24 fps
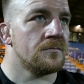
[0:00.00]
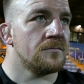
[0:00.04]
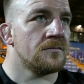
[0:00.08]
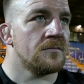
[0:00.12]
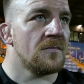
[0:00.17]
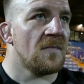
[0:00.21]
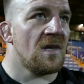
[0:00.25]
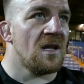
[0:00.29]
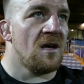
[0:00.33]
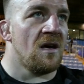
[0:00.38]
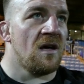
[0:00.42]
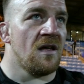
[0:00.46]

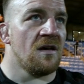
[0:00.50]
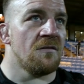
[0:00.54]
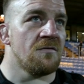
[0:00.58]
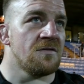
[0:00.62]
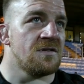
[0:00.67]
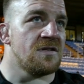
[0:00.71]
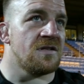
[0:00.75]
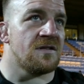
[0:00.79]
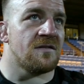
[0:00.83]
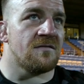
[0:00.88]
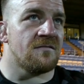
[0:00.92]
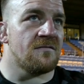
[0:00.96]
I think it
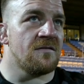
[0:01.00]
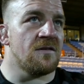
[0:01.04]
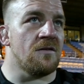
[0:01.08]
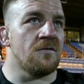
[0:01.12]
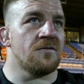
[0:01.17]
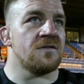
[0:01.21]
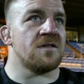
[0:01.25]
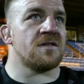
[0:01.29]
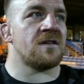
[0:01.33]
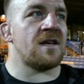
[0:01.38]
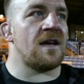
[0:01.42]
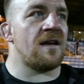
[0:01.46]
was just, you know,
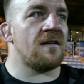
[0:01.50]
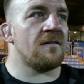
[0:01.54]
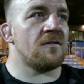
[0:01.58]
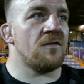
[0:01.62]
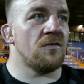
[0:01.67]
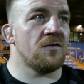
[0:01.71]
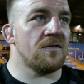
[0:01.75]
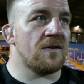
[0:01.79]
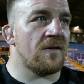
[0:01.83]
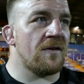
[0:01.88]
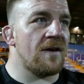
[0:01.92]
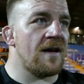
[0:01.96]
just
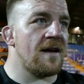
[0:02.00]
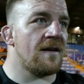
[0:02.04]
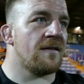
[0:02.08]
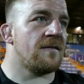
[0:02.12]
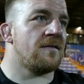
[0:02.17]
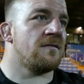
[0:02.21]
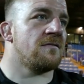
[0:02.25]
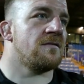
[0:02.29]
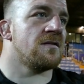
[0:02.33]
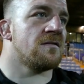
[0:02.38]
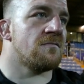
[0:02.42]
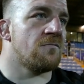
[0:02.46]
go direct
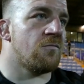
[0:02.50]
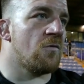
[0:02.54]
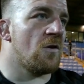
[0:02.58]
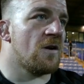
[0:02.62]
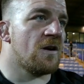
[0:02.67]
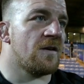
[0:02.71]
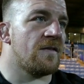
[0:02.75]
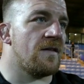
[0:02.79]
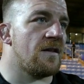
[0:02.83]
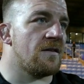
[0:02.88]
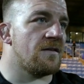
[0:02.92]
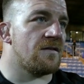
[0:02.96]
and just
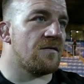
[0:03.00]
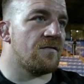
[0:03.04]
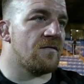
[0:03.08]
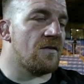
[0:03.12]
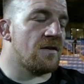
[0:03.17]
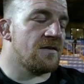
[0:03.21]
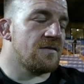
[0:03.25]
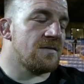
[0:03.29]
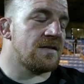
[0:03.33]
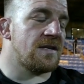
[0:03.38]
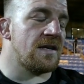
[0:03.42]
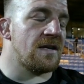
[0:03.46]
working that,
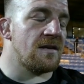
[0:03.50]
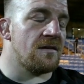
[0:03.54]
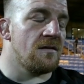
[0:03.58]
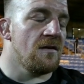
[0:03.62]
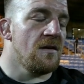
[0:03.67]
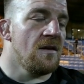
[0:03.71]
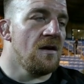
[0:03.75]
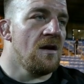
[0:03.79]
as you say,